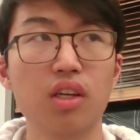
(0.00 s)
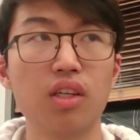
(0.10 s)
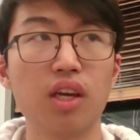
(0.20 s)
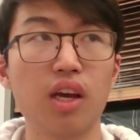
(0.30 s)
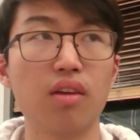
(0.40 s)

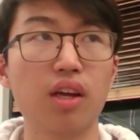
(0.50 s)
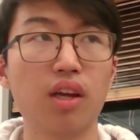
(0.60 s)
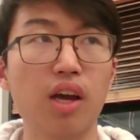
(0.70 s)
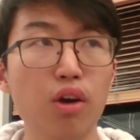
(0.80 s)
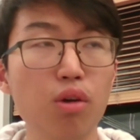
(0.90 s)
Yeah.
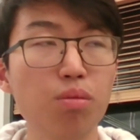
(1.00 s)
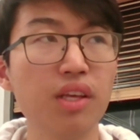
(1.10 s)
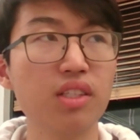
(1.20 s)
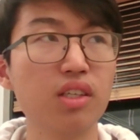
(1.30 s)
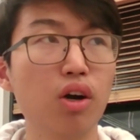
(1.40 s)

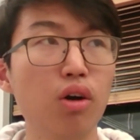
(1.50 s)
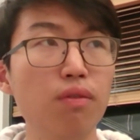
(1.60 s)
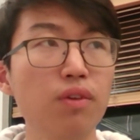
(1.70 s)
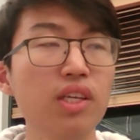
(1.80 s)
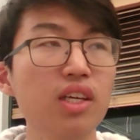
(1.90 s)

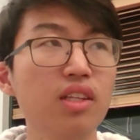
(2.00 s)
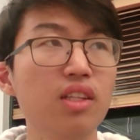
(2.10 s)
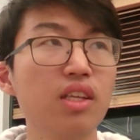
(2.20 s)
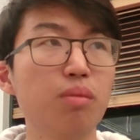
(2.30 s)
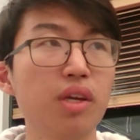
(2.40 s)
Hopefully
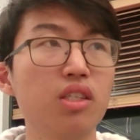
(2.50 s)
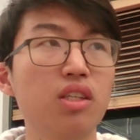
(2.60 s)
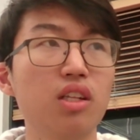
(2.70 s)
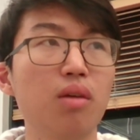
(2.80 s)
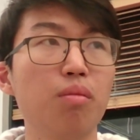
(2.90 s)
this makes
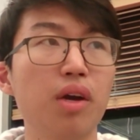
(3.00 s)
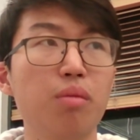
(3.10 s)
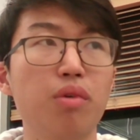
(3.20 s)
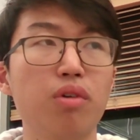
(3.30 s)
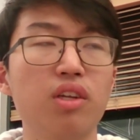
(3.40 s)
the my
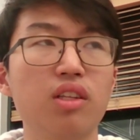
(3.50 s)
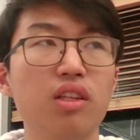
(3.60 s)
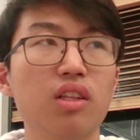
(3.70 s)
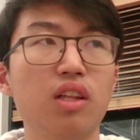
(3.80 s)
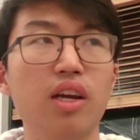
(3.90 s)

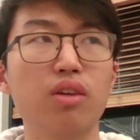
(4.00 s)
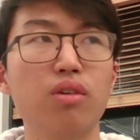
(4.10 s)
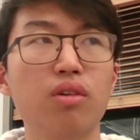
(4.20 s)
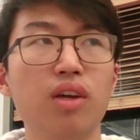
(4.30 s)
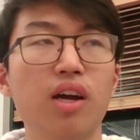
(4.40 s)
burden
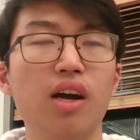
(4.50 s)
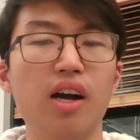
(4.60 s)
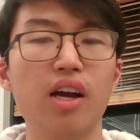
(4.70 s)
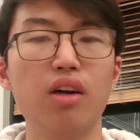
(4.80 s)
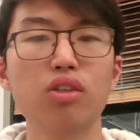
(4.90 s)
lighter.
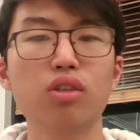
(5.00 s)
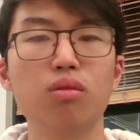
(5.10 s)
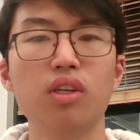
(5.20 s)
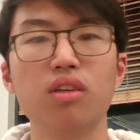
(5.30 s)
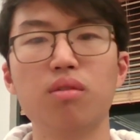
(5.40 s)
I also
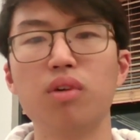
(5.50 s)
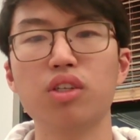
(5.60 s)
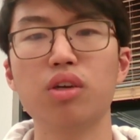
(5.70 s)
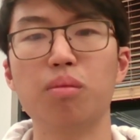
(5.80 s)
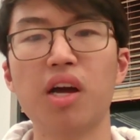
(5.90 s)
want
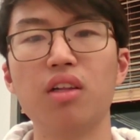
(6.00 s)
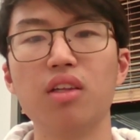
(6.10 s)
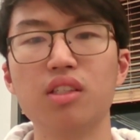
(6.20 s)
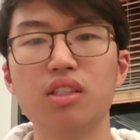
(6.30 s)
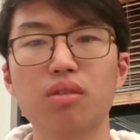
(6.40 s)

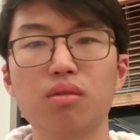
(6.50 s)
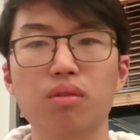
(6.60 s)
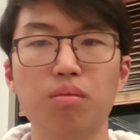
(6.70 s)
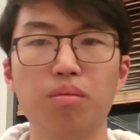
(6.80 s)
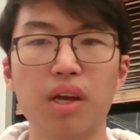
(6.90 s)

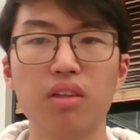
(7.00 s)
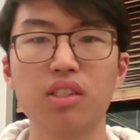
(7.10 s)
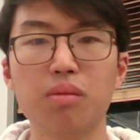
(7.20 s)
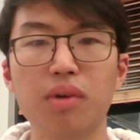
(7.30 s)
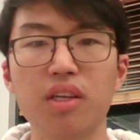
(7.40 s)

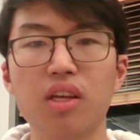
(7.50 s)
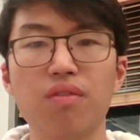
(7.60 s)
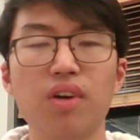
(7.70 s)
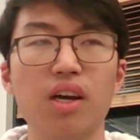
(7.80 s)
balance in my life.